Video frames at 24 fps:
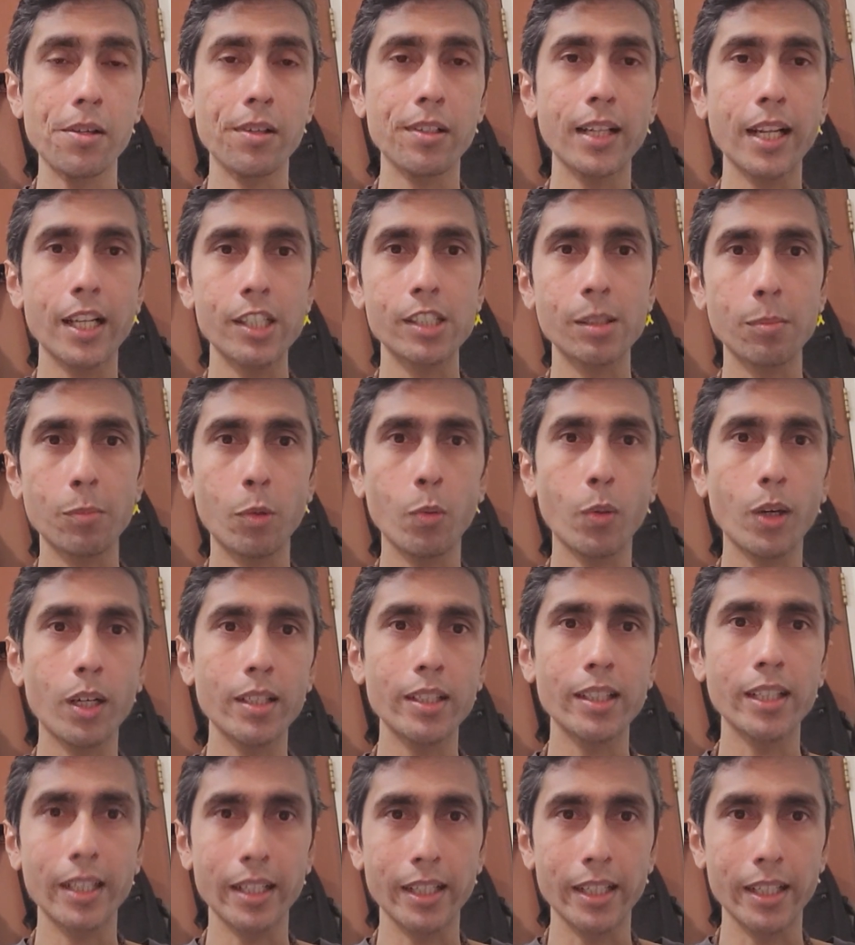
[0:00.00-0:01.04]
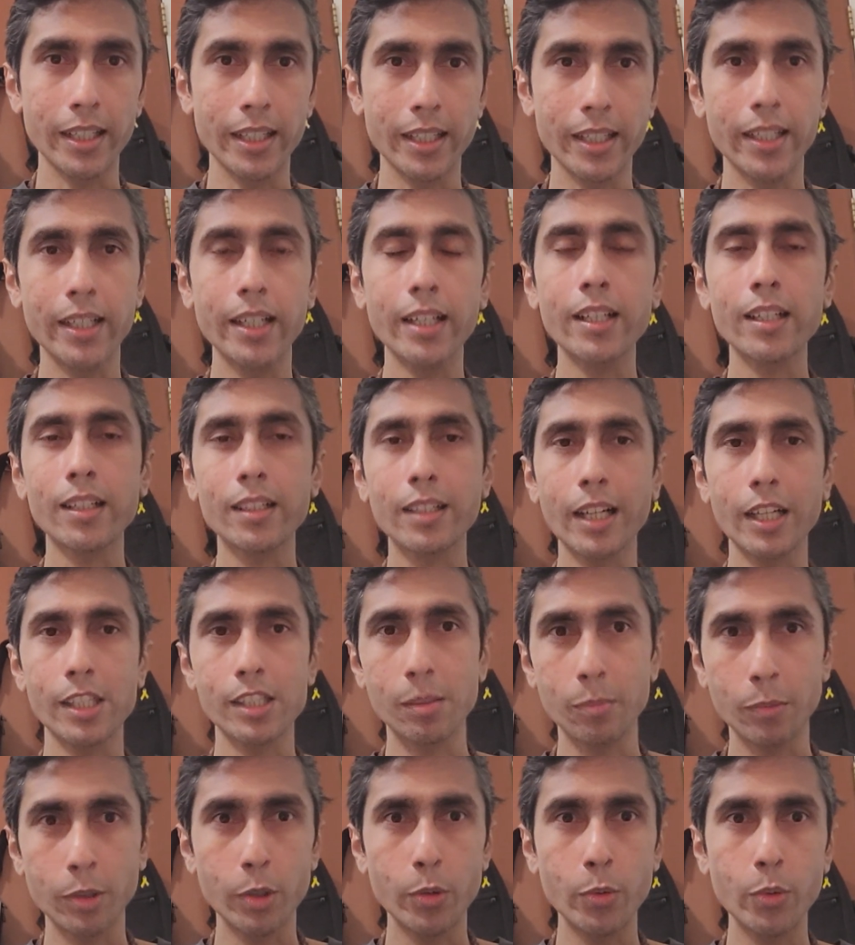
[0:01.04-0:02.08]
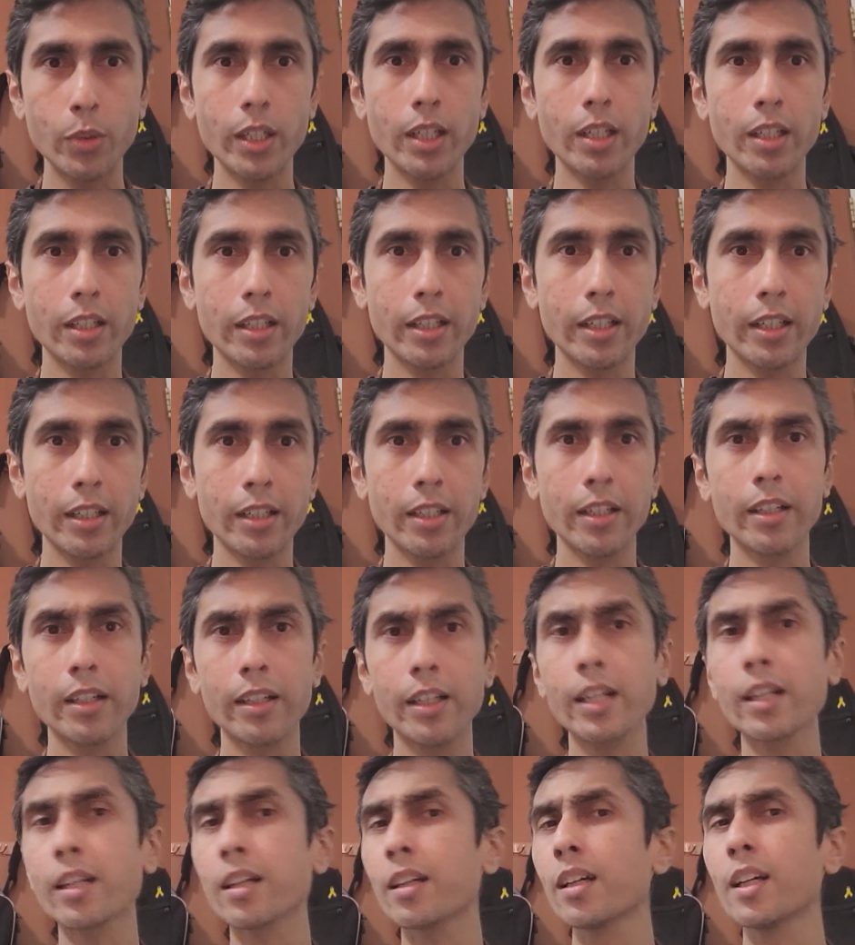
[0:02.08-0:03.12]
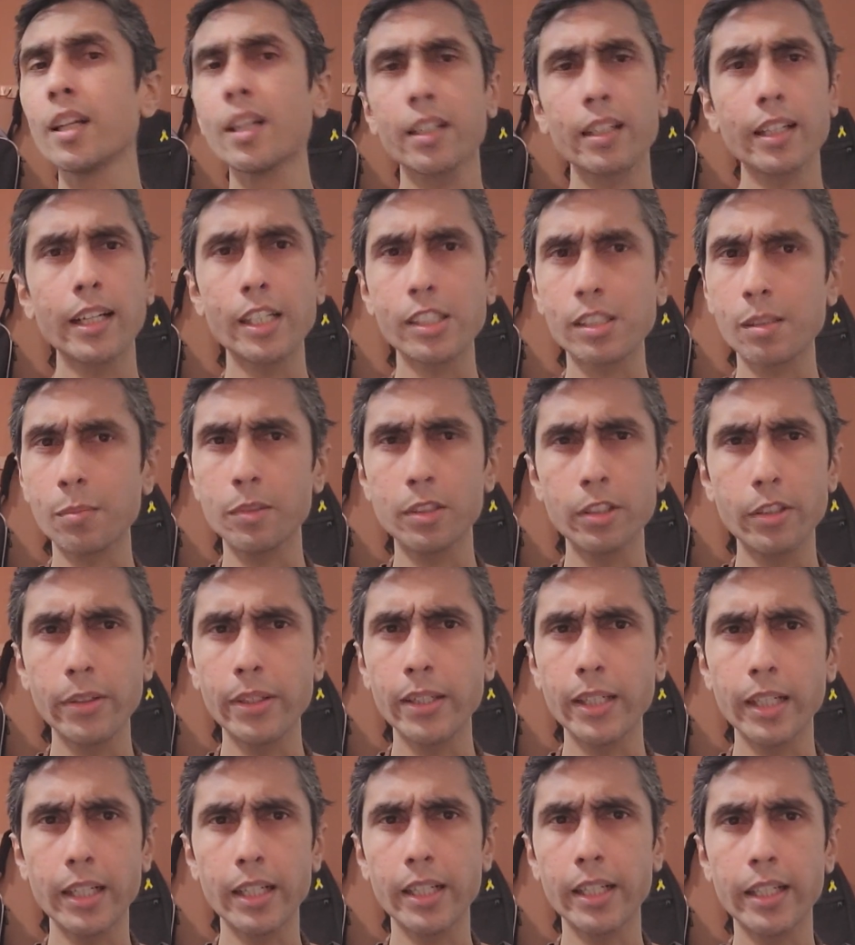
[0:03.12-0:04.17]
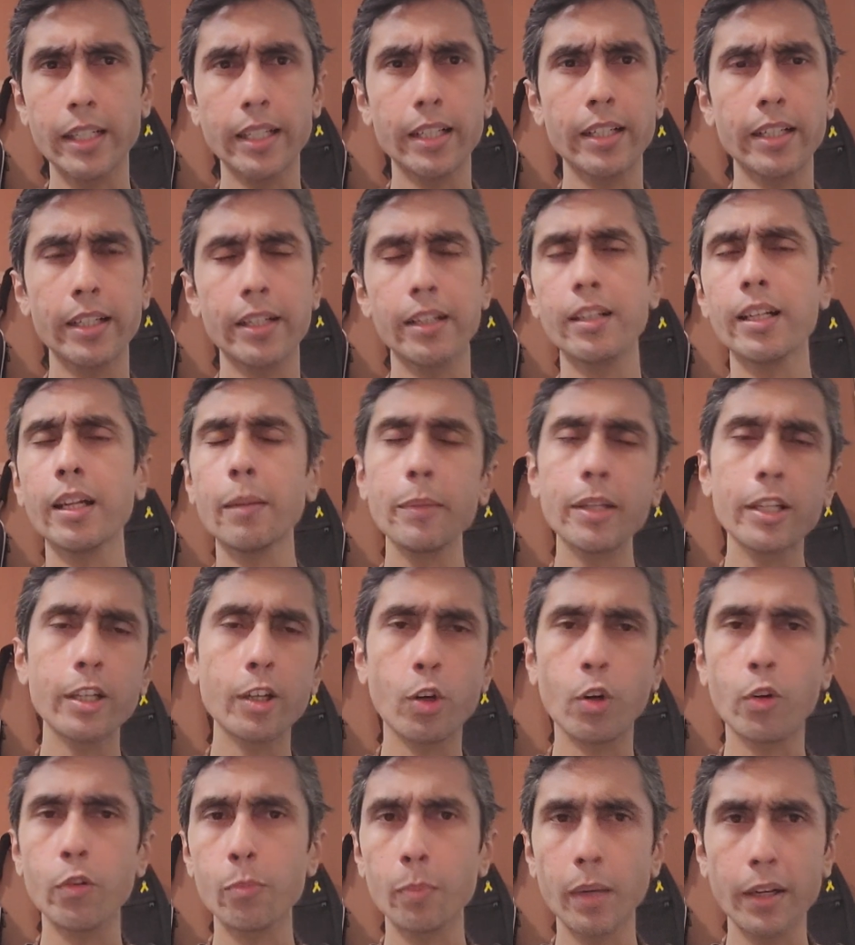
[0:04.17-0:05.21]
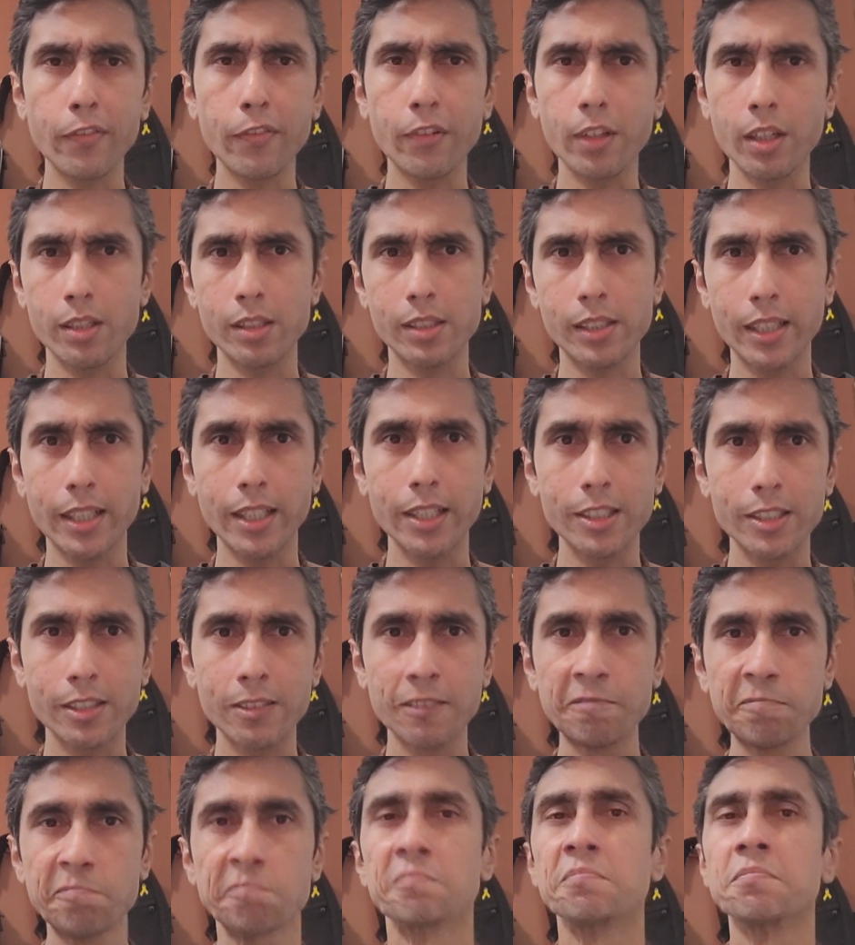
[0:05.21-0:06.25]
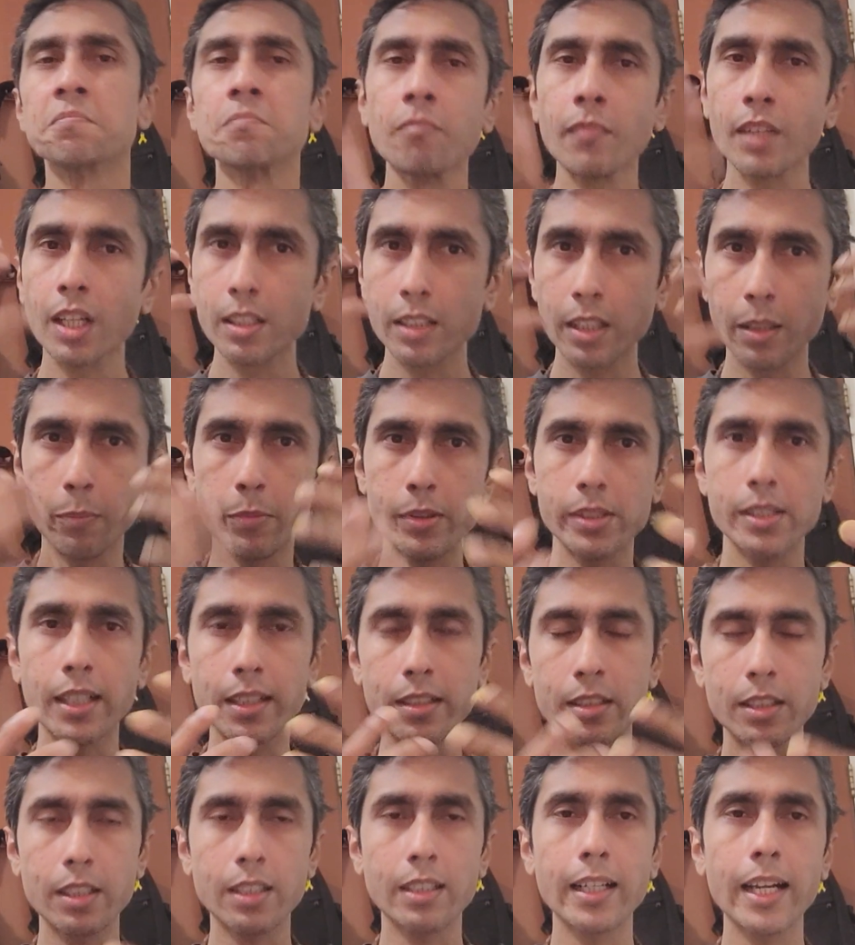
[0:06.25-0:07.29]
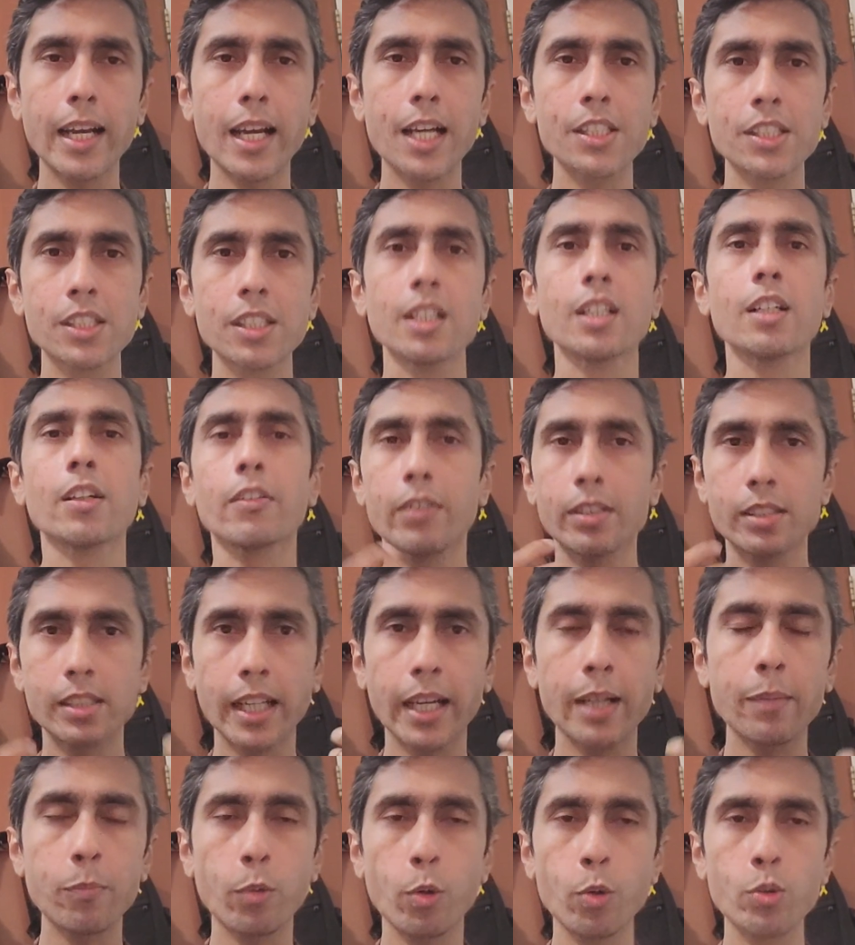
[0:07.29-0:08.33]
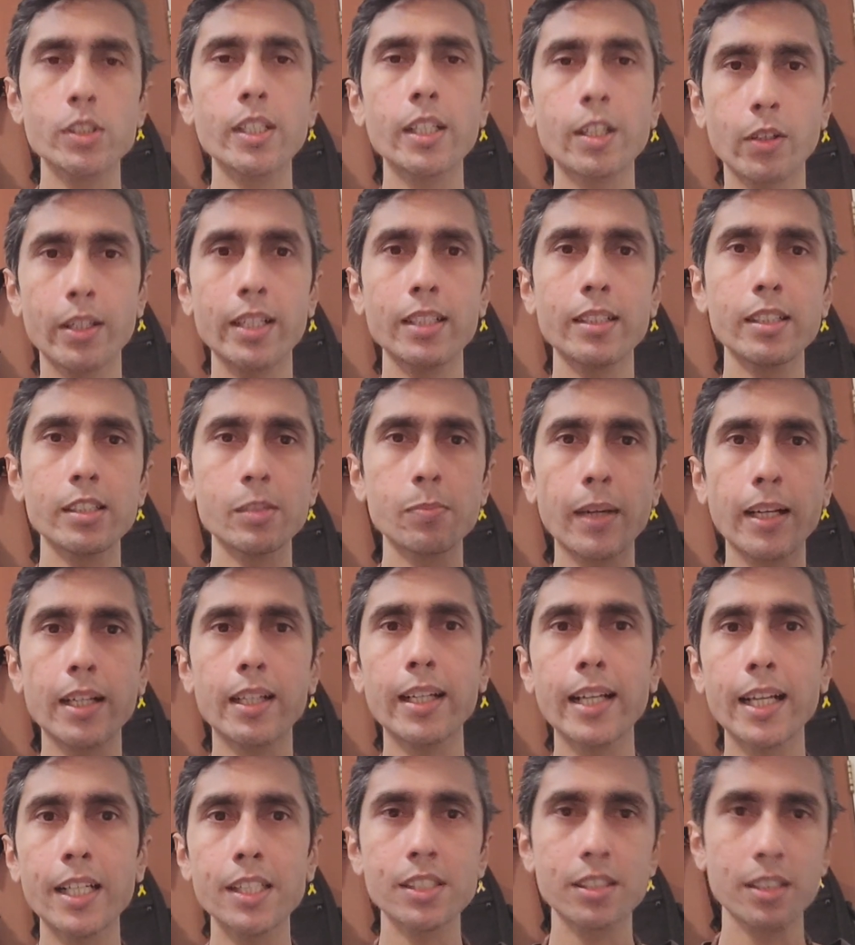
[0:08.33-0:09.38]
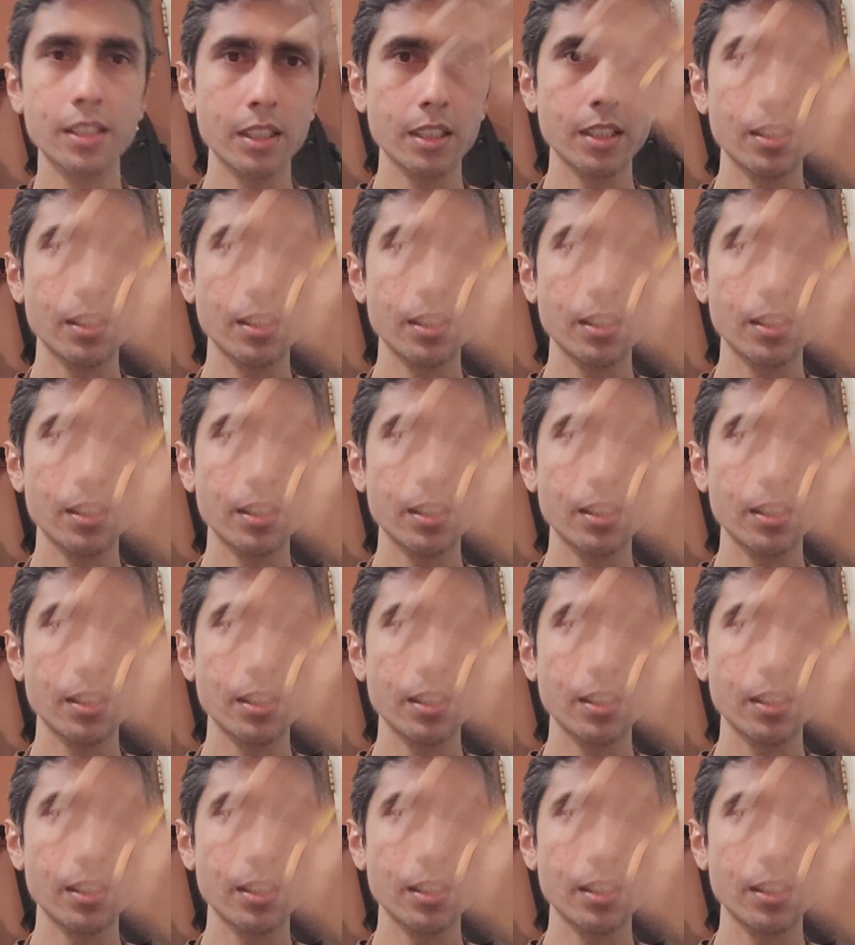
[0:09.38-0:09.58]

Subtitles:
Clash number 1, yada yada yada. Clash number 2, yada yada yada. Clash number 3, yada yada yada. Let me get on with my first clash and present the clash with signposting. Okay, this is my clash.